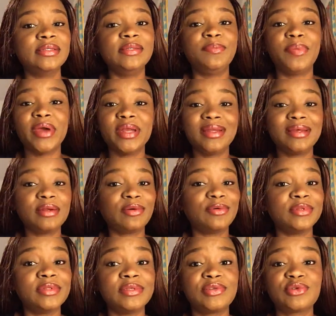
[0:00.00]
depending
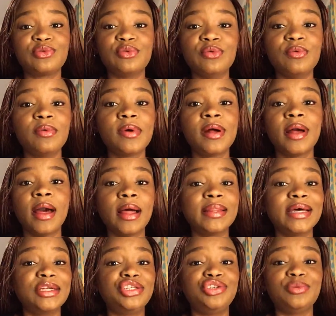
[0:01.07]
on the school
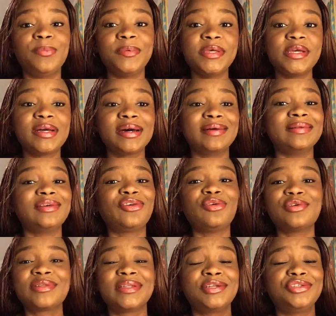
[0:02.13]
that you pick and the
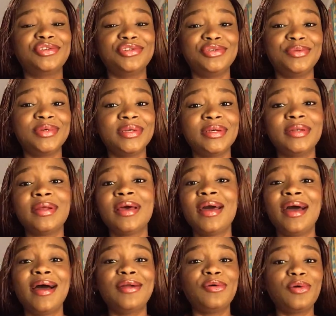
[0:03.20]
course that you're doing
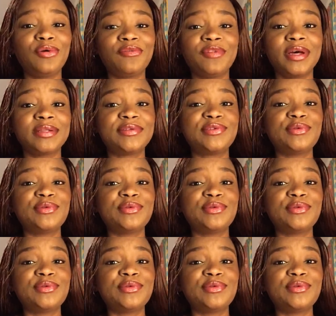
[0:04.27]
and all of that.